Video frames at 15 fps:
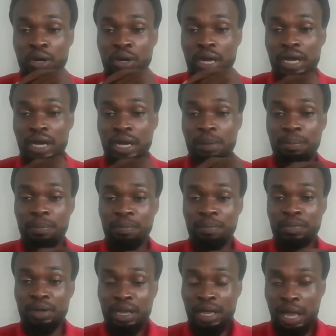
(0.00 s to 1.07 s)

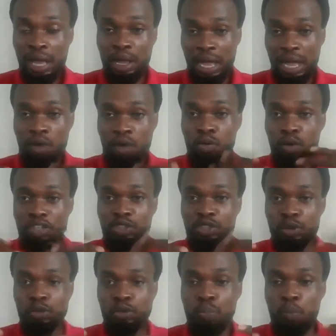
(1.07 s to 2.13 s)
how can
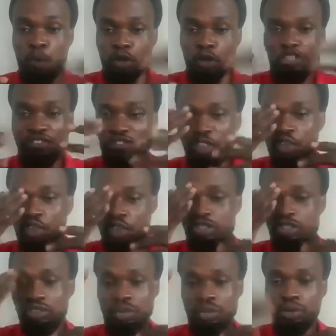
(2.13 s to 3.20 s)
you motivate us? You
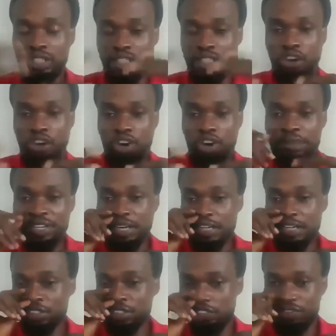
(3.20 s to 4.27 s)
know, the economy in
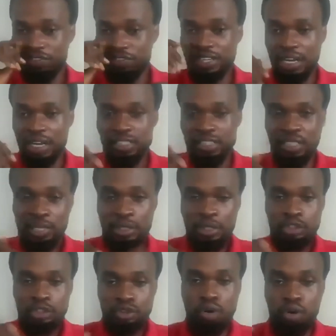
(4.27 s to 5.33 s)
Nigeria is very hard.
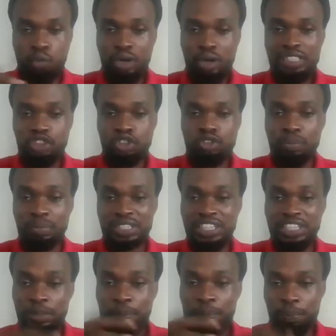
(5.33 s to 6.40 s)
So what are some
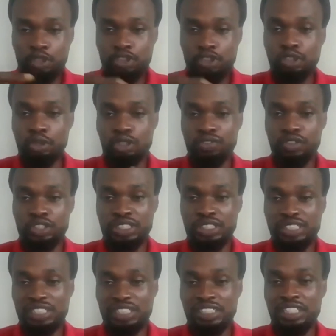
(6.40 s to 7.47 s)
key procedures for
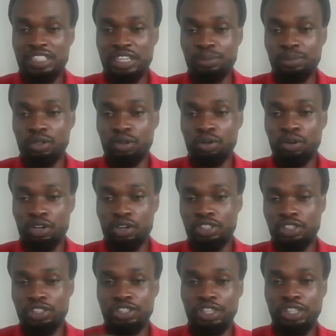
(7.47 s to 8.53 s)
starting the
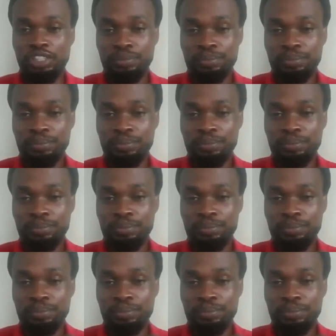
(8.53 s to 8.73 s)
cryptocurrency journey?